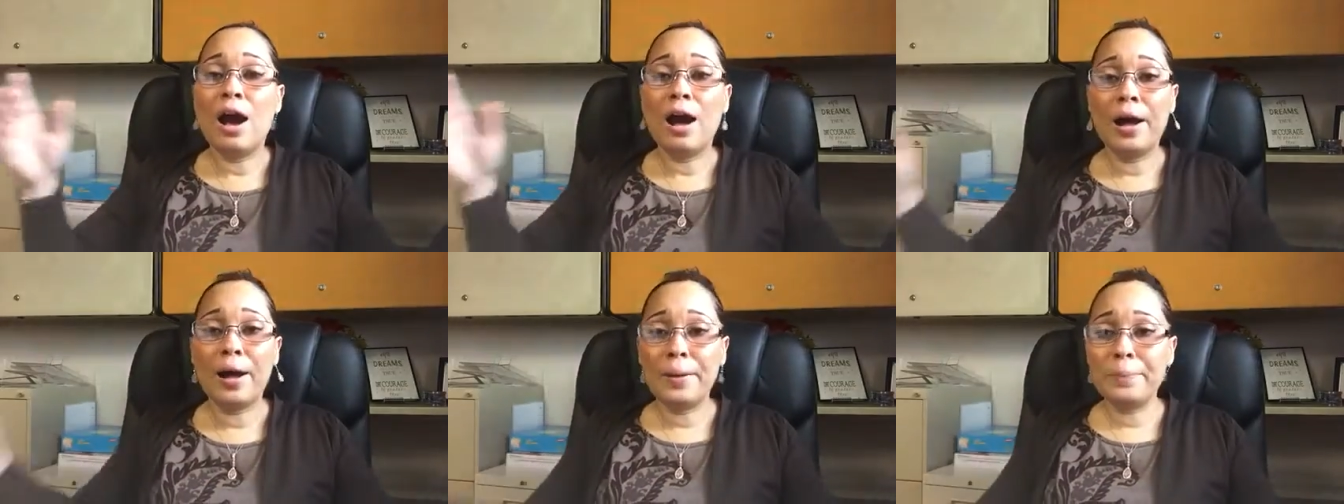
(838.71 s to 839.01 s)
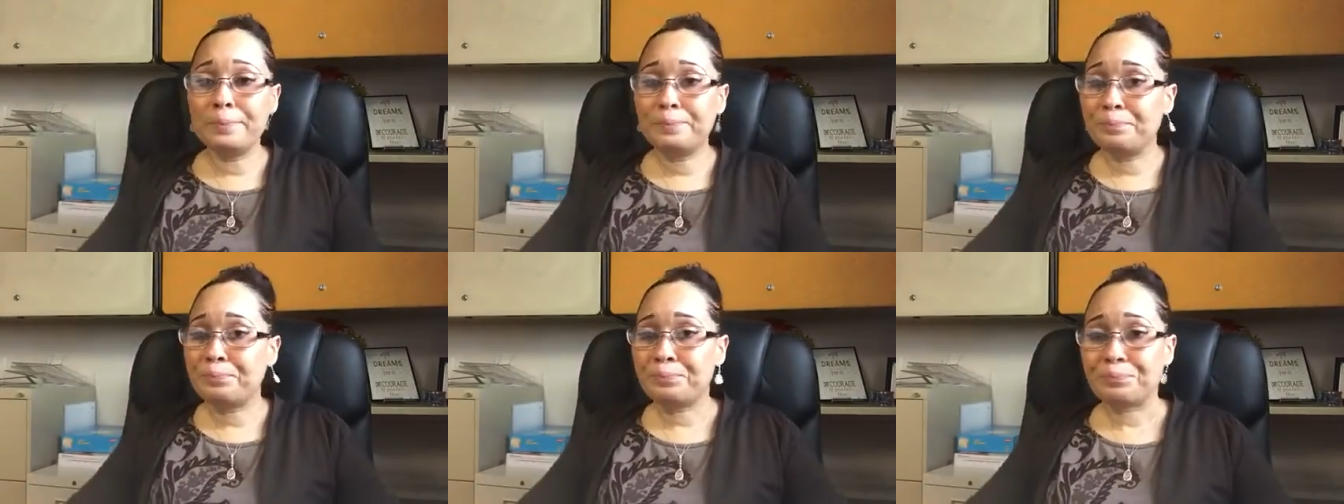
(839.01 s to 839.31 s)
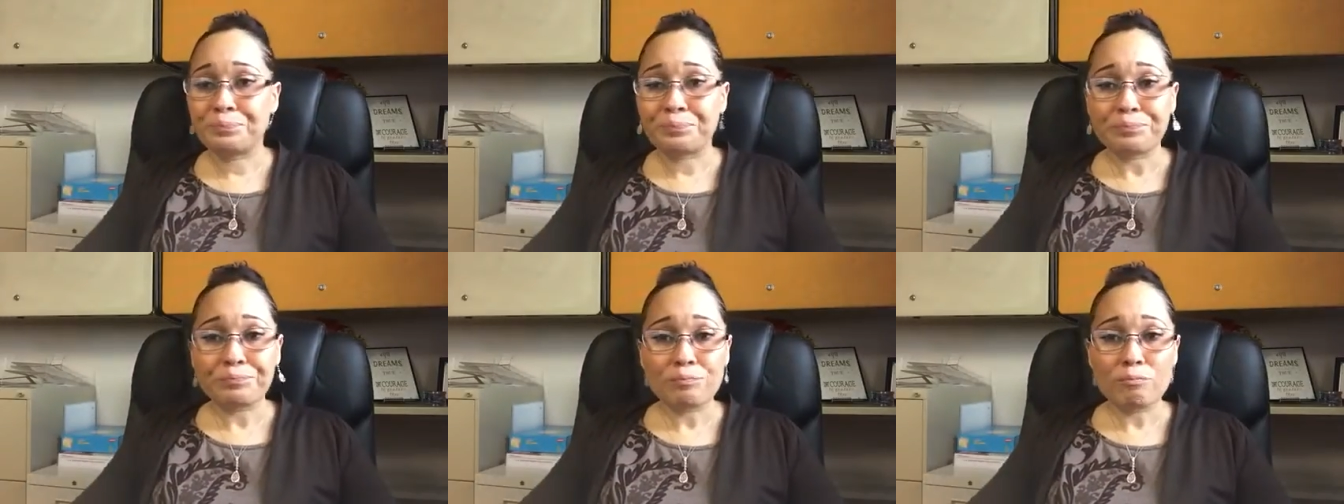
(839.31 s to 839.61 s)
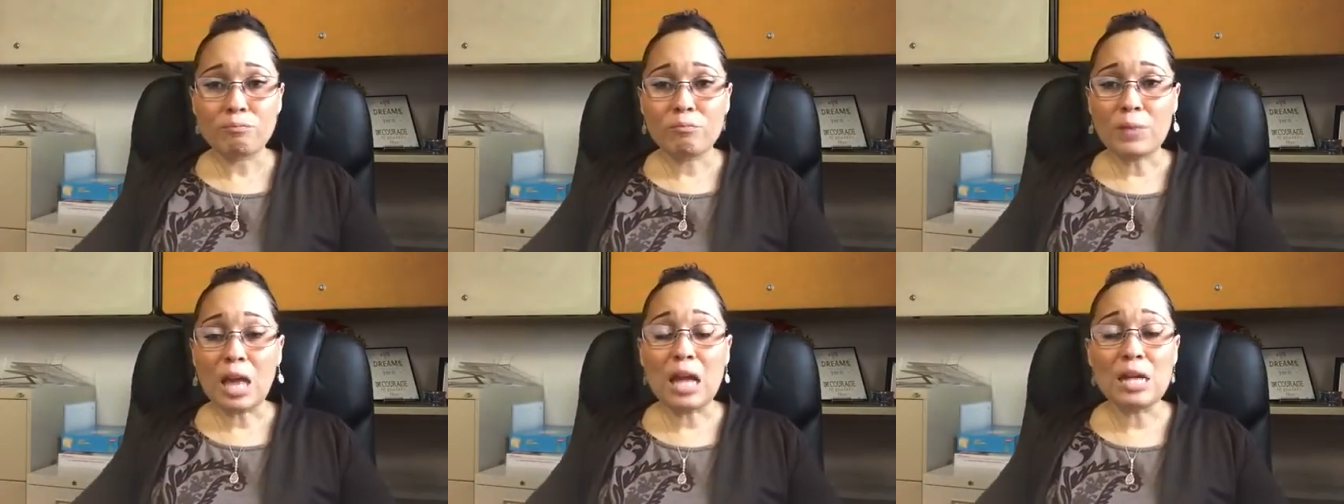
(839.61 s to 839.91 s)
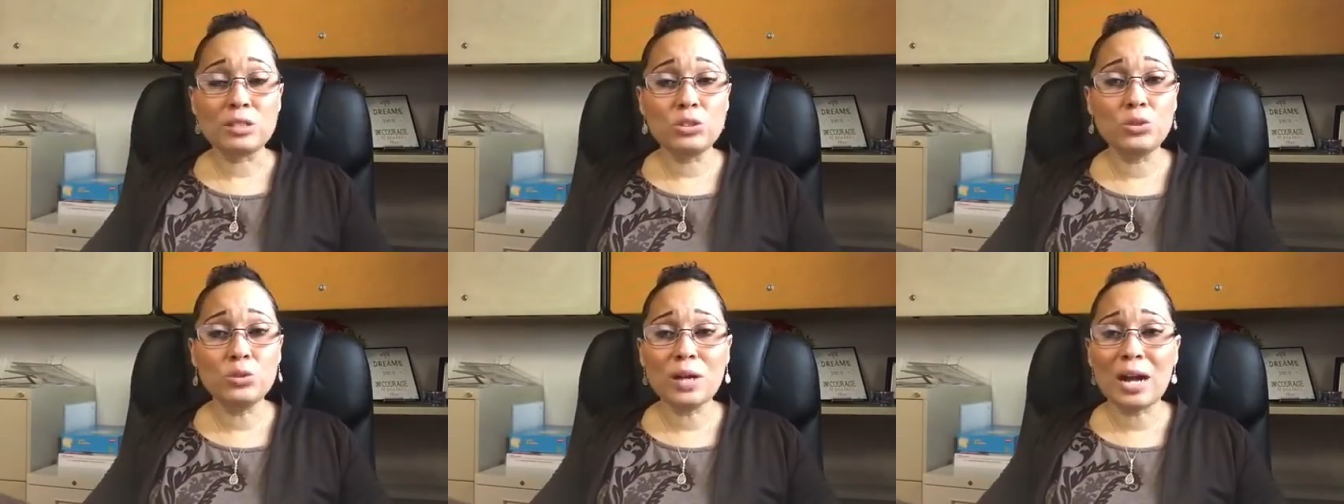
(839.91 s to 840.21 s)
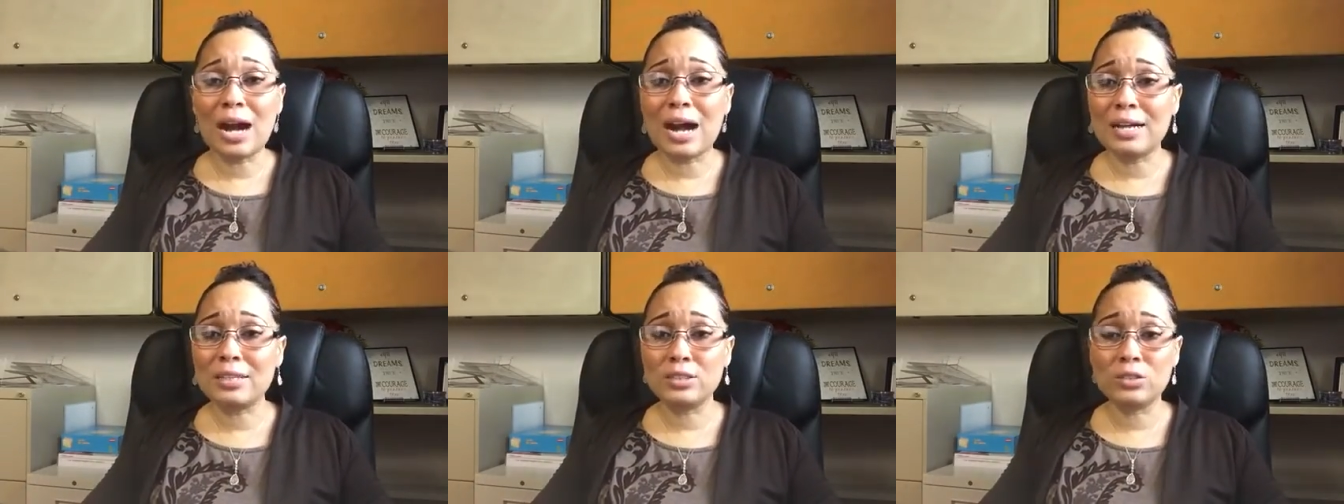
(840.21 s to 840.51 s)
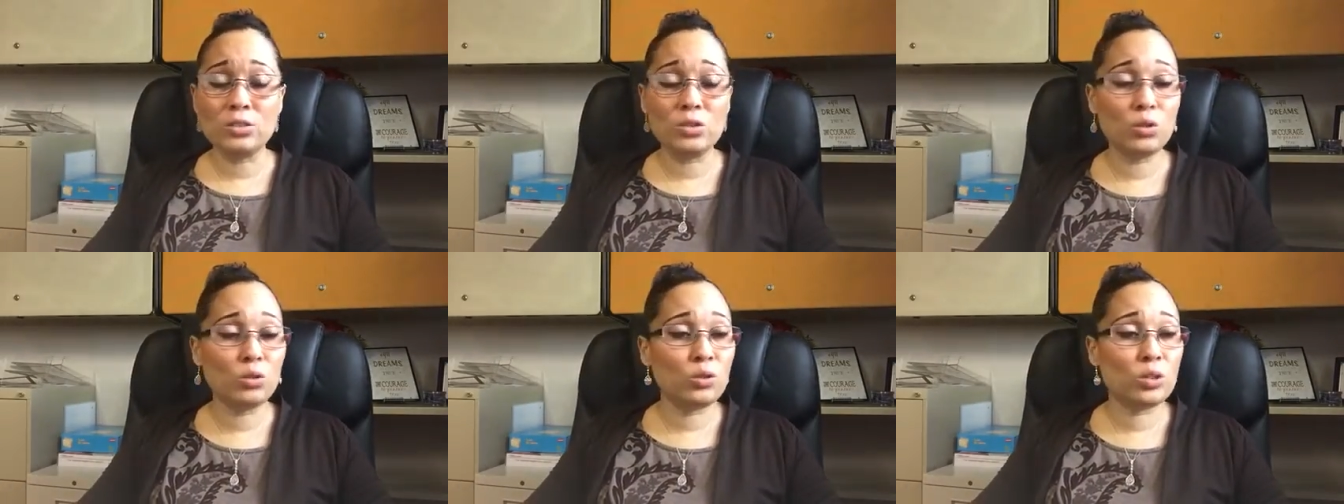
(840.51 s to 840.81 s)
Um, you
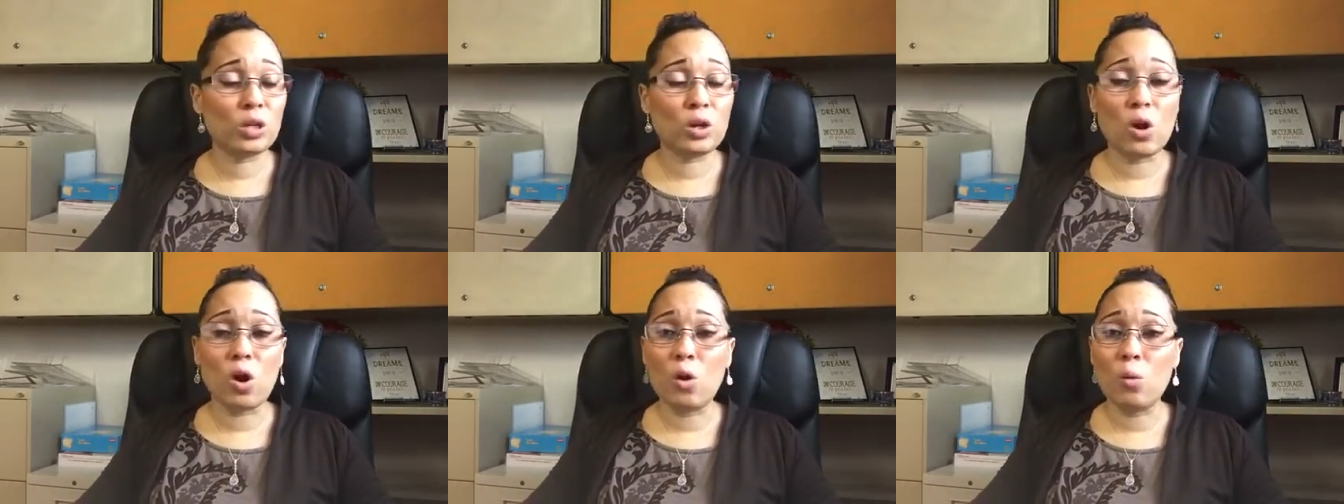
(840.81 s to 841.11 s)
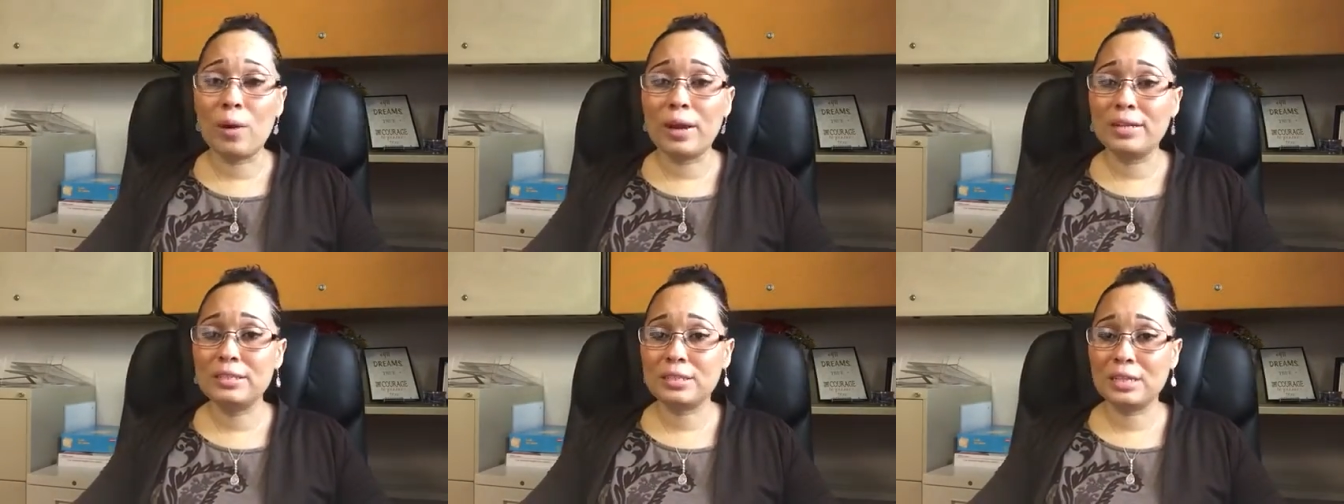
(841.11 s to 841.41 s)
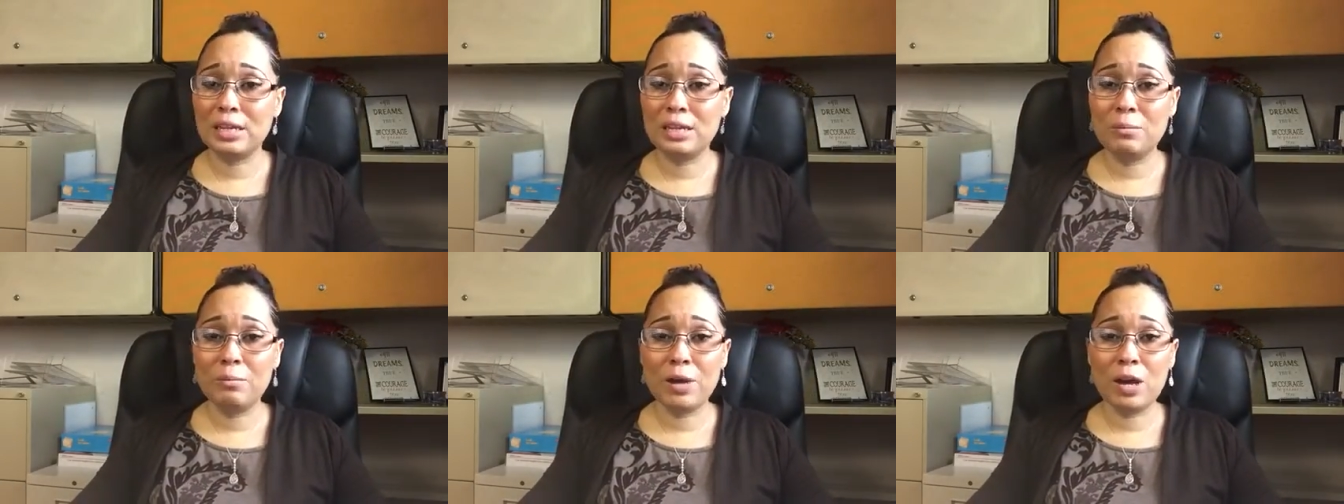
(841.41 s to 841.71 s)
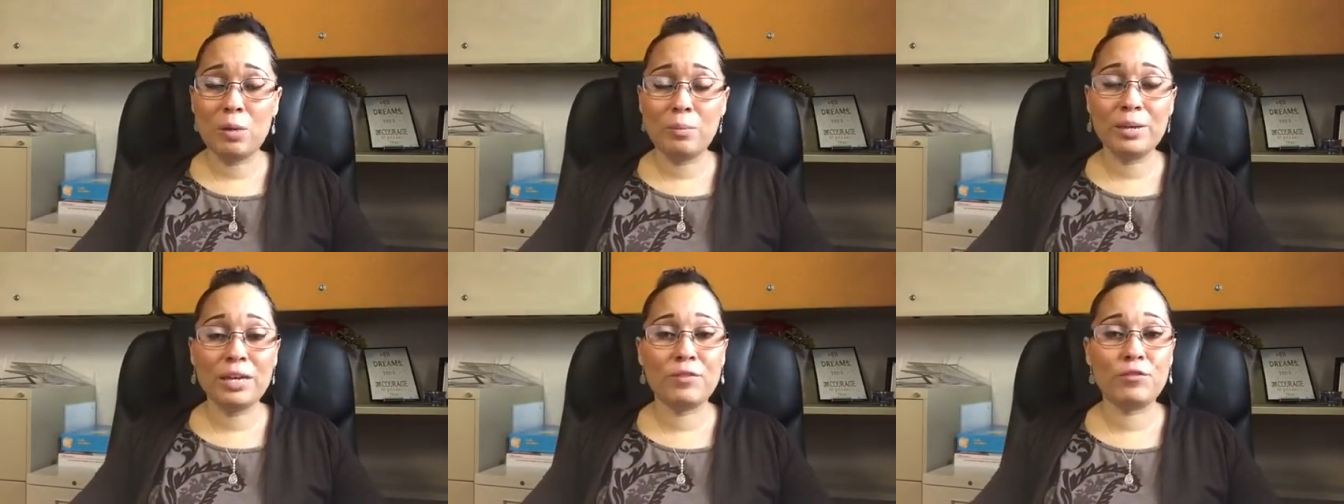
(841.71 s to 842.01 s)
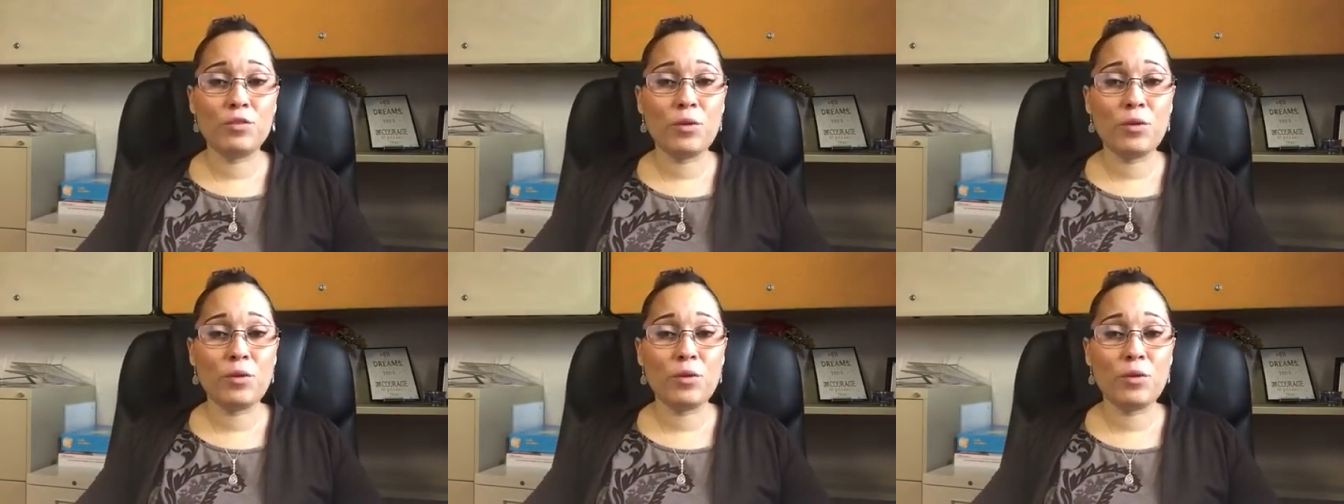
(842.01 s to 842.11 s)
guys, you know, you can always email me.